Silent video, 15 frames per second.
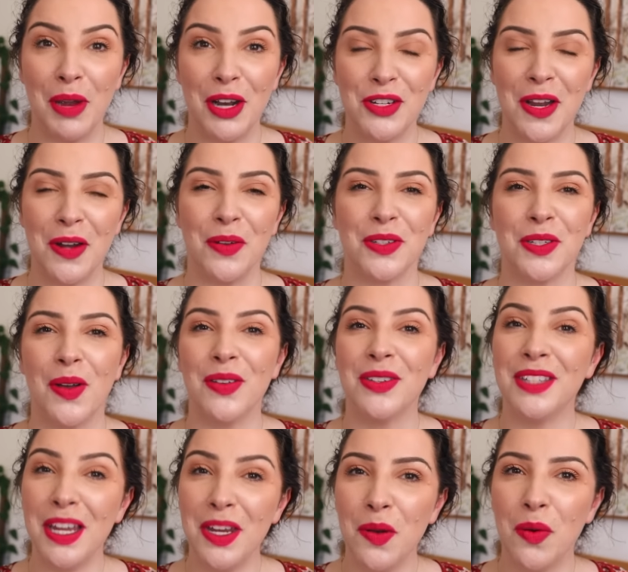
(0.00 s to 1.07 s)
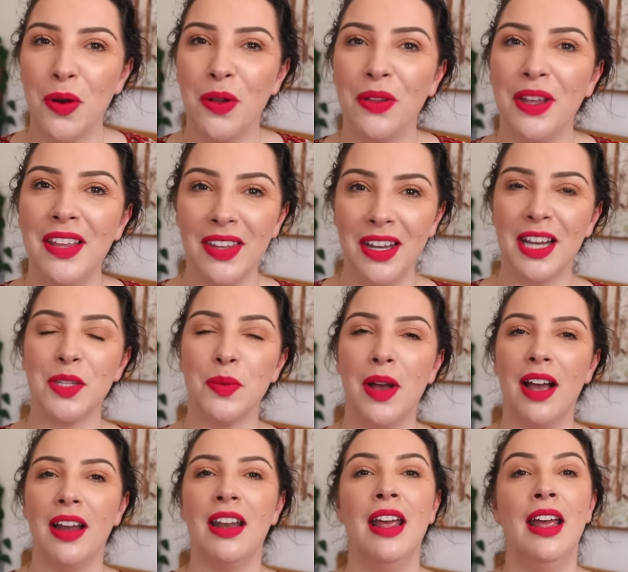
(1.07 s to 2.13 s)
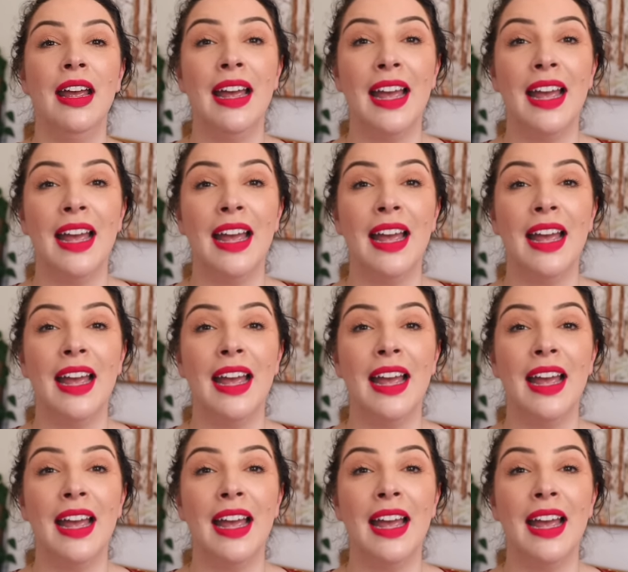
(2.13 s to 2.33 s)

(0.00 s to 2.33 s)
my channel. So I'll see you all in the next one.